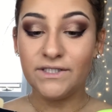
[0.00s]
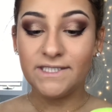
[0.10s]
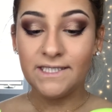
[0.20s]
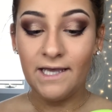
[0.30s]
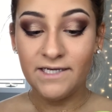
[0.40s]
I
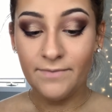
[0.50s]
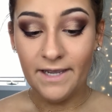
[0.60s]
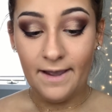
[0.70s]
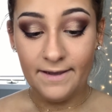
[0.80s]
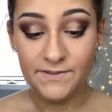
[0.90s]
just lined
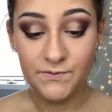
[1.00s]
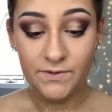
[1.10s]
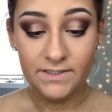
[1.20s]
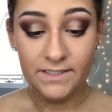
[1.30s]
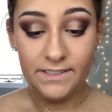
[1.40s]
my
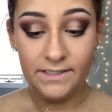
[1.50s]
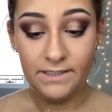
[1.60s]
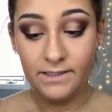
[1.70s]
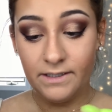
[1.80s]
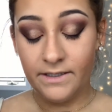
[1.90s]
eyes with
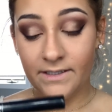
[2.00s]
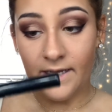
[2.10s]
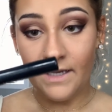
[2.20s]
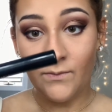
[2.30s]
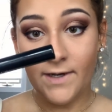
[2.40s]
the
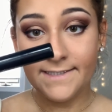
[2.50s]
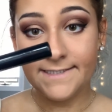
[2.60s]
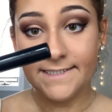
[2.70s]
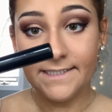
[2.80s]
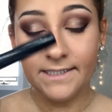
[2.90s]

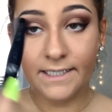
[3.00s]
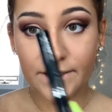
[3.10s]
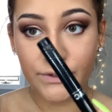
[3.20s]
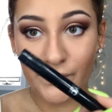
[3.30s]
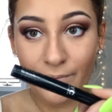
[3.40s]

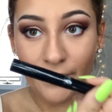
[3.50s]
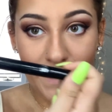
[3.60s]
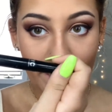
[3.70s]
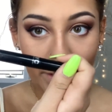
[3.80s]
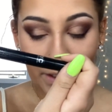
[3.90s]
NYC Extreme
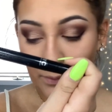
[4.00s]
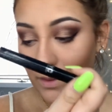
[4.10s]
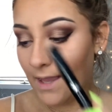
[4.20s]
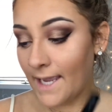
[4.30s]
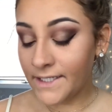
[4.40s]
Black
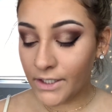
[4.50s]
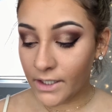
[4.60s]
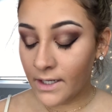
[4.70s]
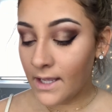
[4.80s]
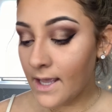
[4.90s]
Liquid
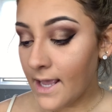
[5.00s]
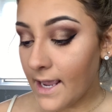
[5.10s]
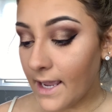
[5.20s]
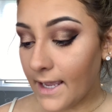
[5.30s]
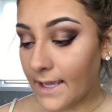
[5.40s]
Liner,
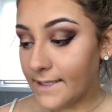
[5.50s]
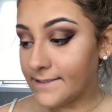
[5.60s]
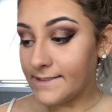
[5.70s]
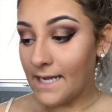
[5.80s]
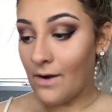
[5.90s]

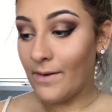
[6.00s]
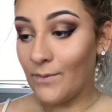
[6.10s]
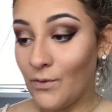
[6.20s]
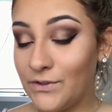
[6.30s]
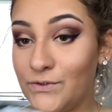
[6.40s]
and now
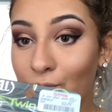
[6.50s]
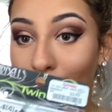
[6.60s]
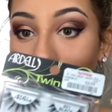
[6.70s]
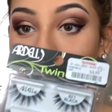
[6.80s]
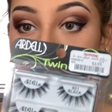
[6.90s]
I'm going
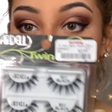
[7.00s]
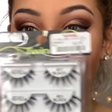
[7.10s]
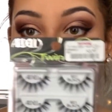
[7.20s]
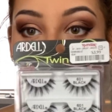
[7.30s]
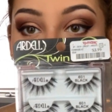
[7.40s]
to
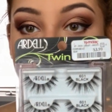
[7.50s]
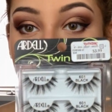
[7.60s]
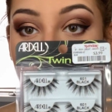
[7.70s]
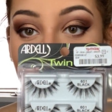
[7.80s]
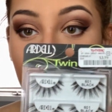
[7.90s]
apply my
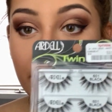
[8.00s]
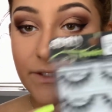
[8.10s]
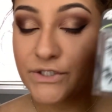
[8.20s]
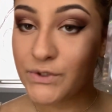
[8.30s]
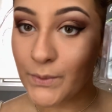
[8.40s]
Ardell
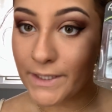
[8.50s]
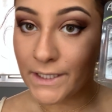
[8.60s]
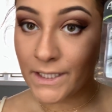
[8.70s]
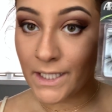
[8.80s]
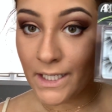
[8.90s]

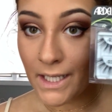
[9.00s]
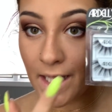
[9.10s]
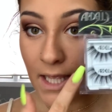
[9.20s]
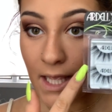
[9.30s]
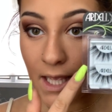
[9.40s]
Twin
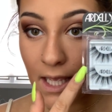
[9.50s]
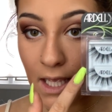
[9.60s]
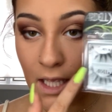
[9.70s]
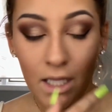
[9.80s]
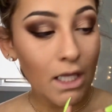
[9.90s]

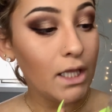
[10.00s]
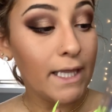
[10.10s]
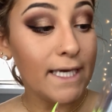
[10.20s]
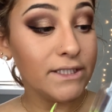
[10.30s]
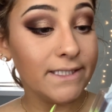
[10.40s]

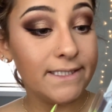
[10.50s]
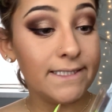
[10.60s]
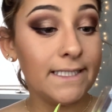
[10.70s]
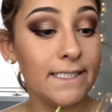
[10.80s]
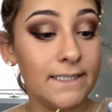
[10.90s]

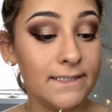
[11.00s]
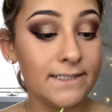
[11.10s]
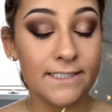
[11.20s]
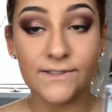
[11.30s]
lashes in